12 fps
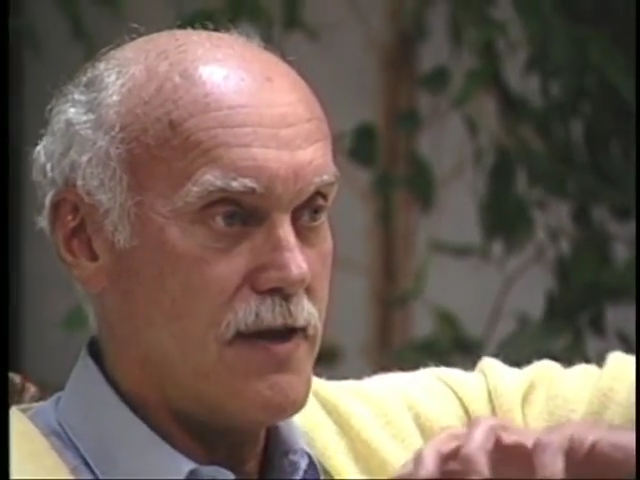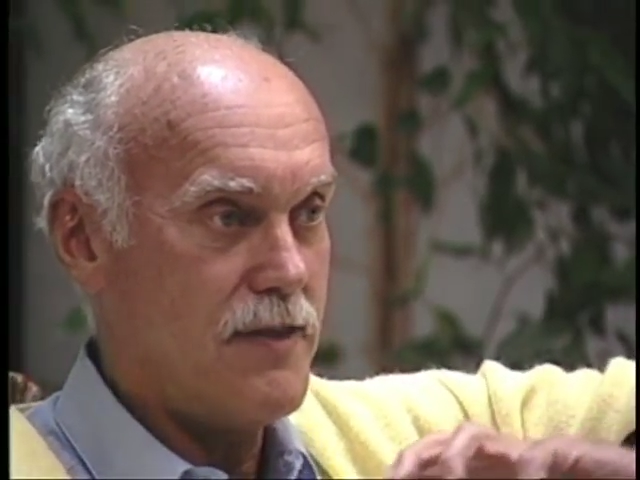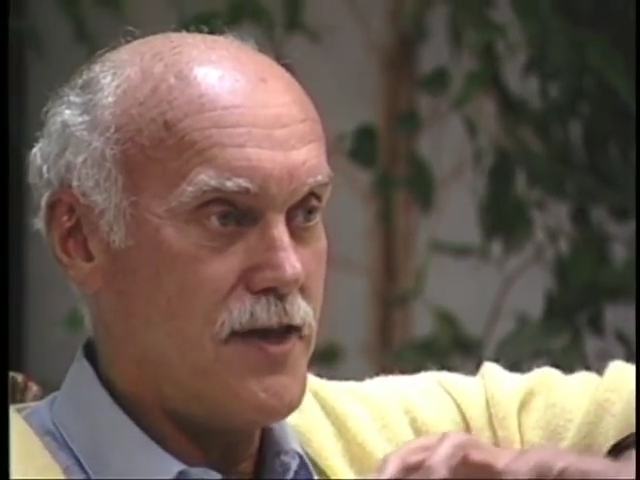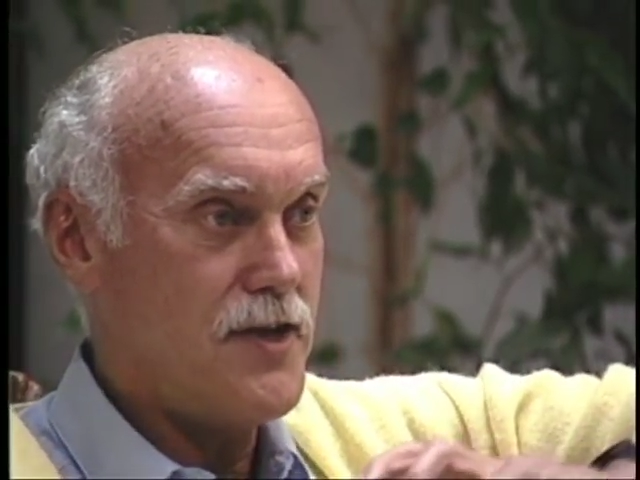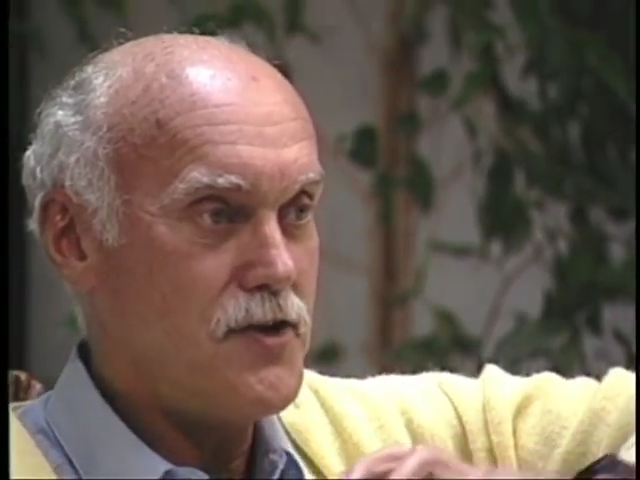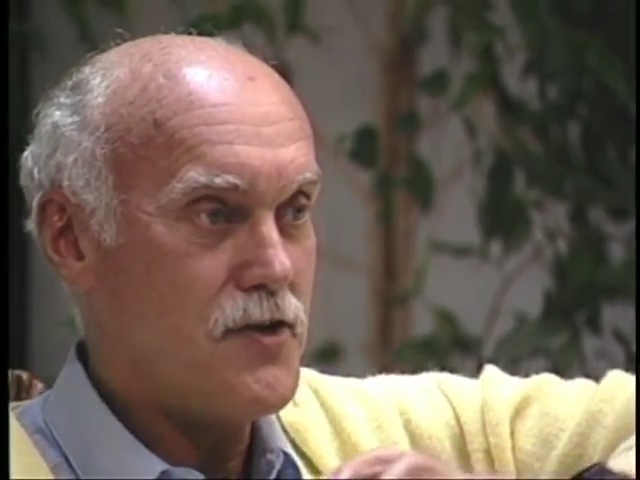
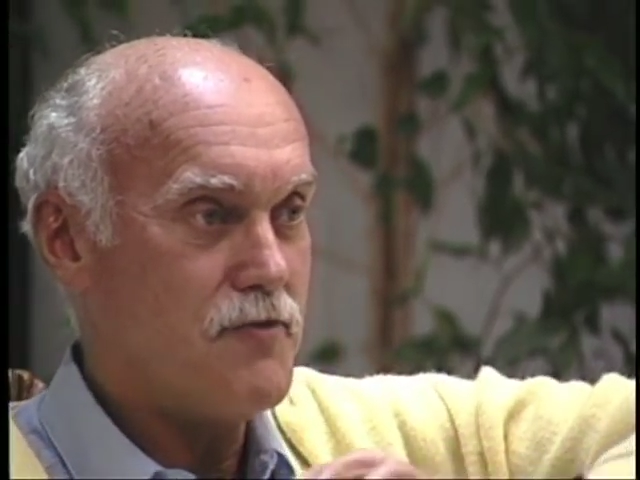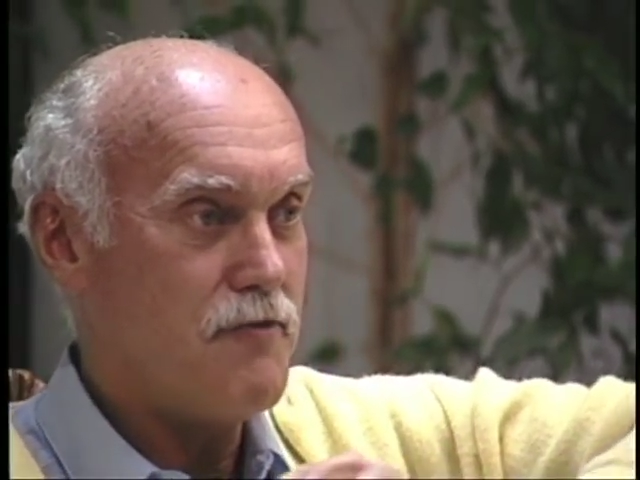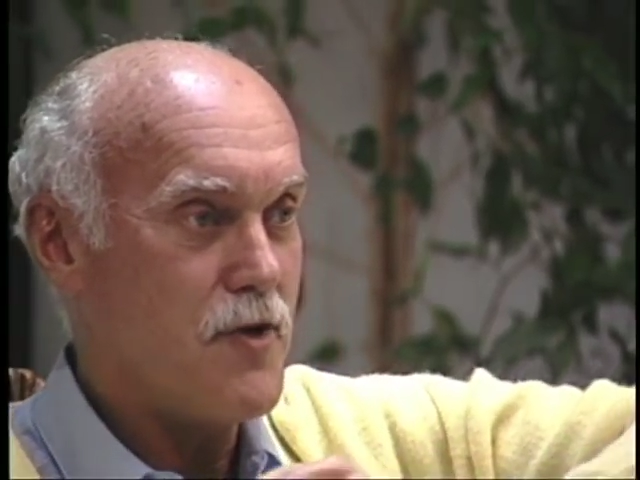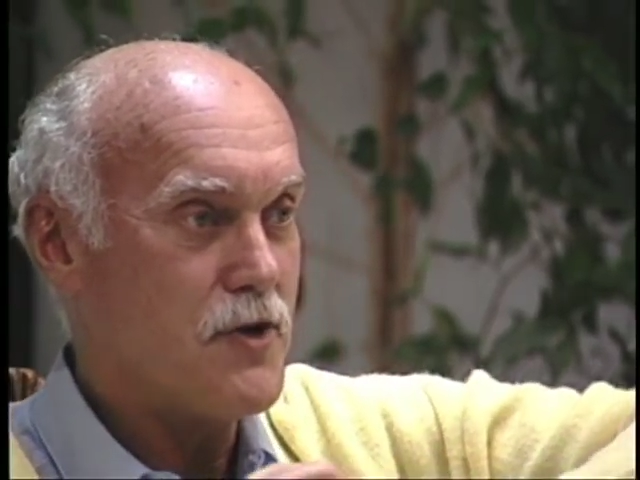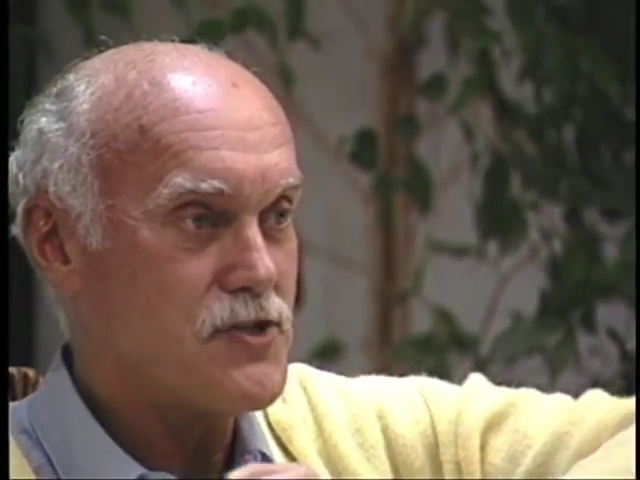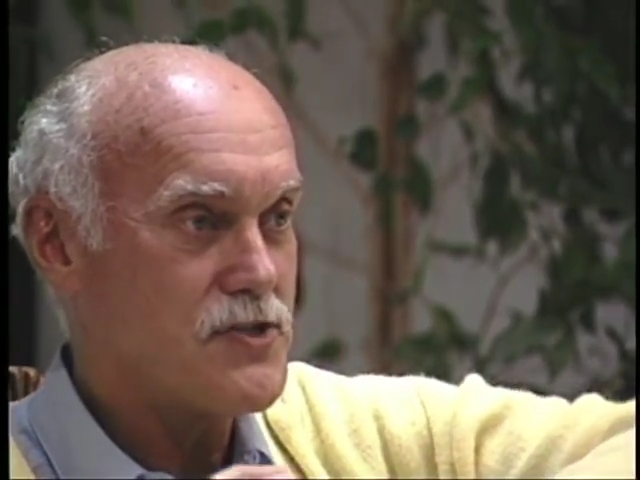and then you're
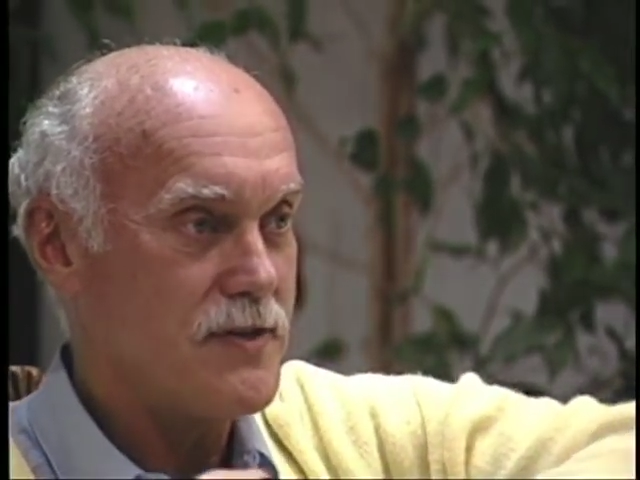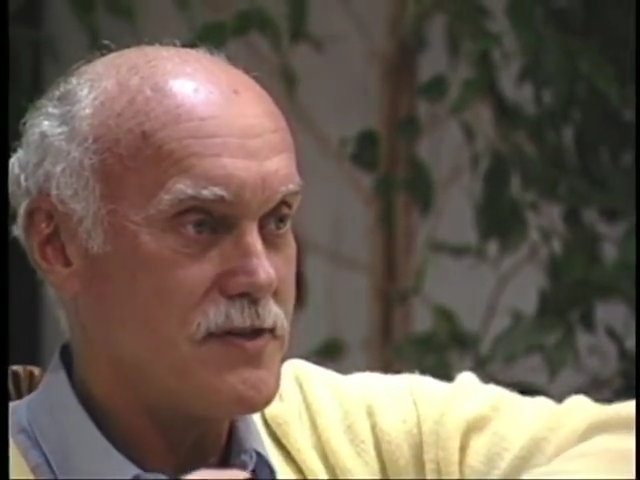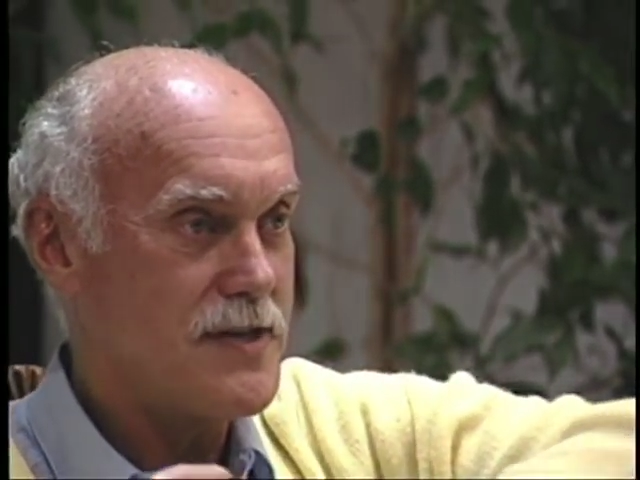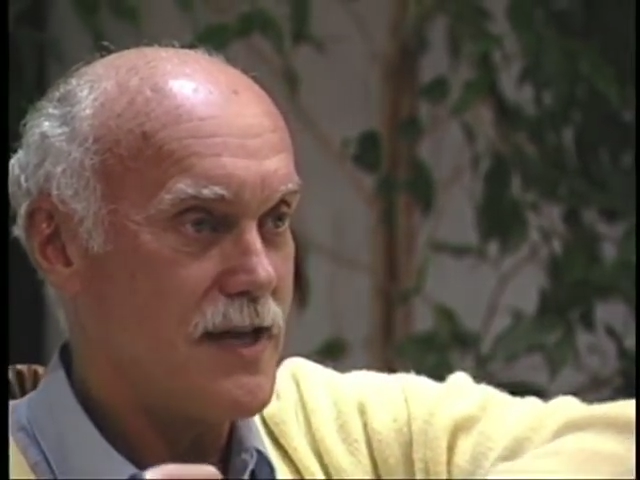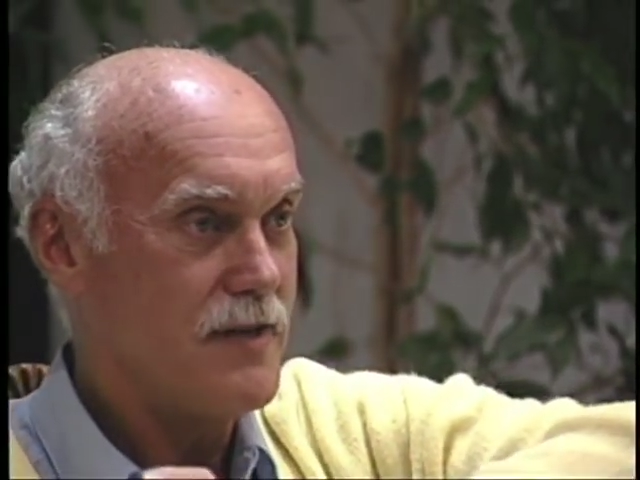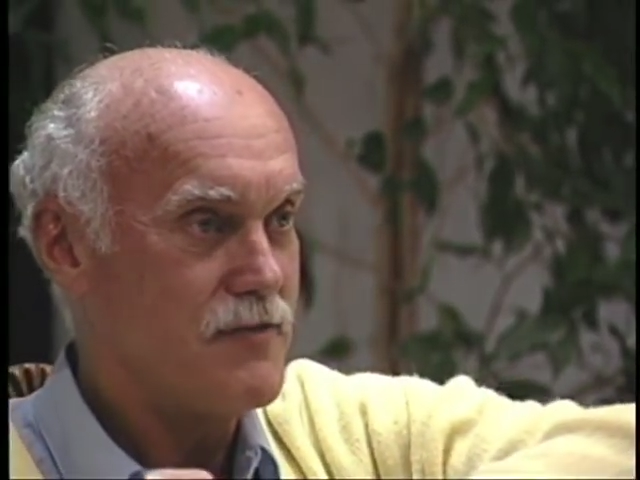focused on the
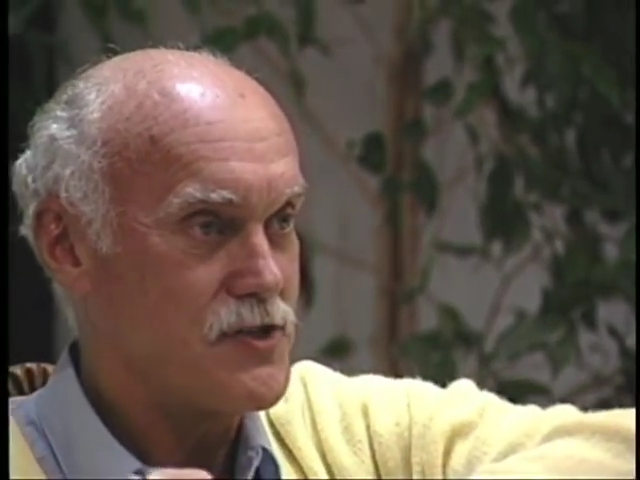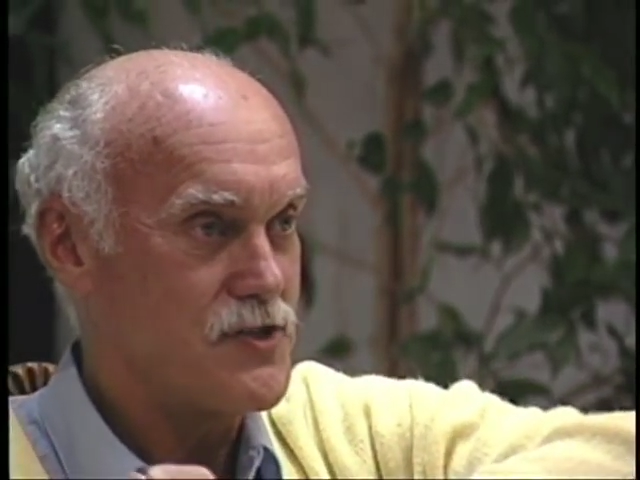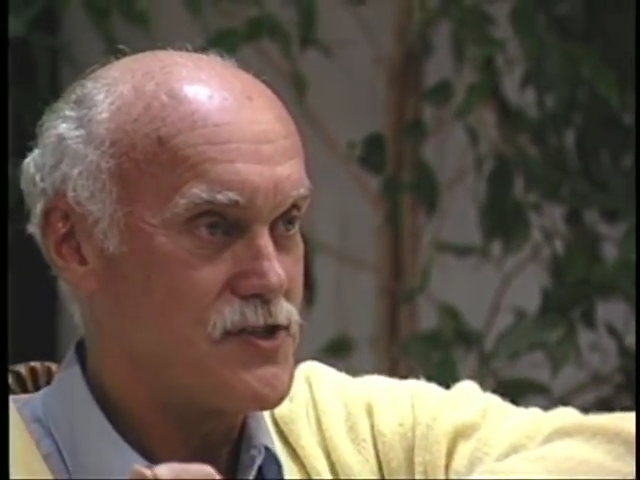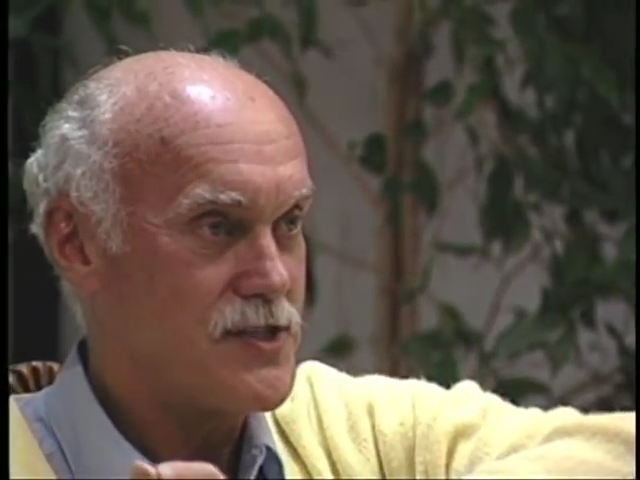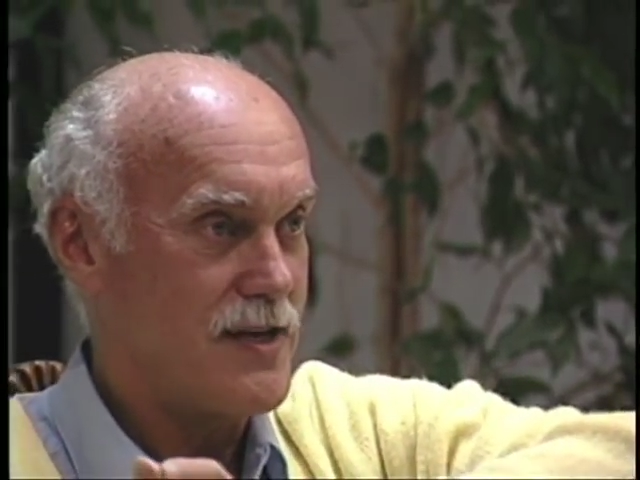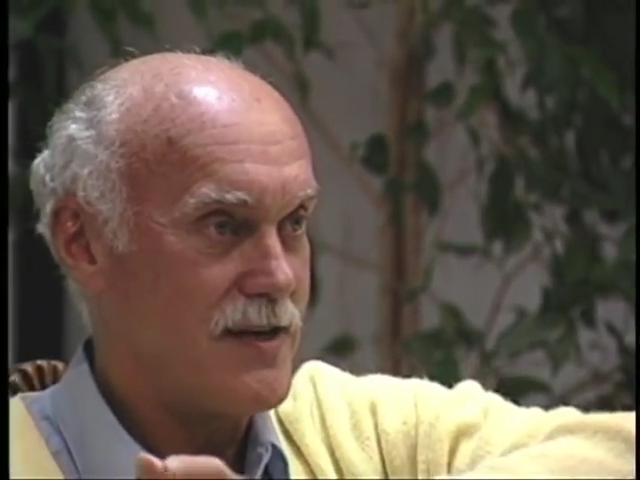
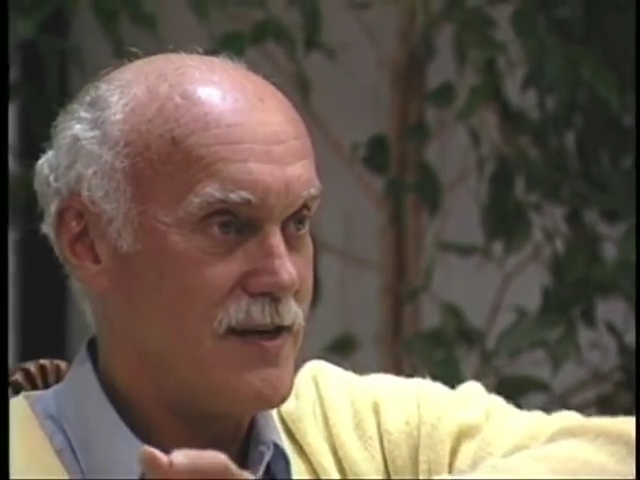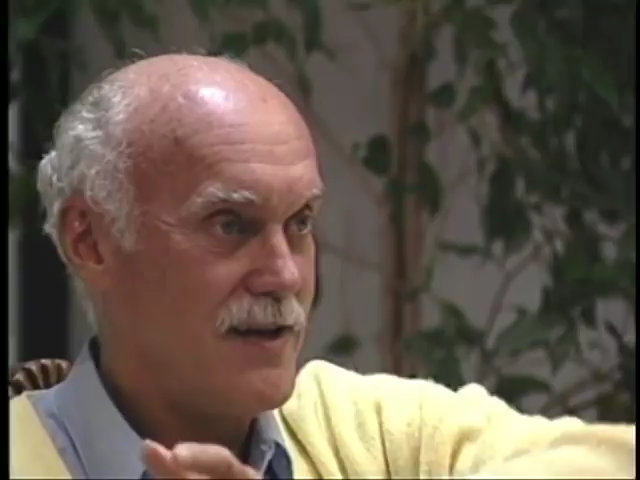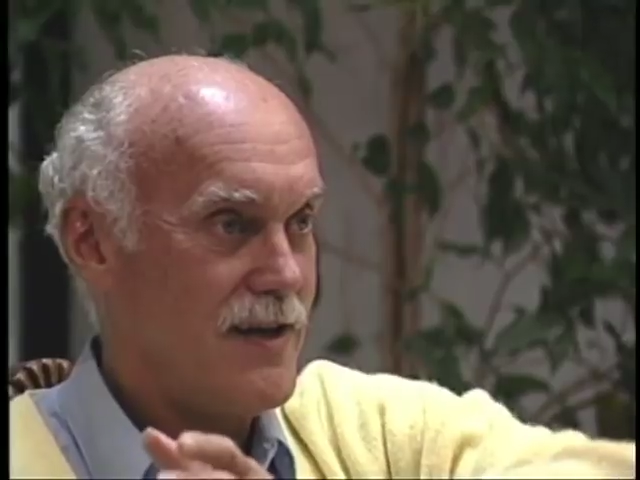television set.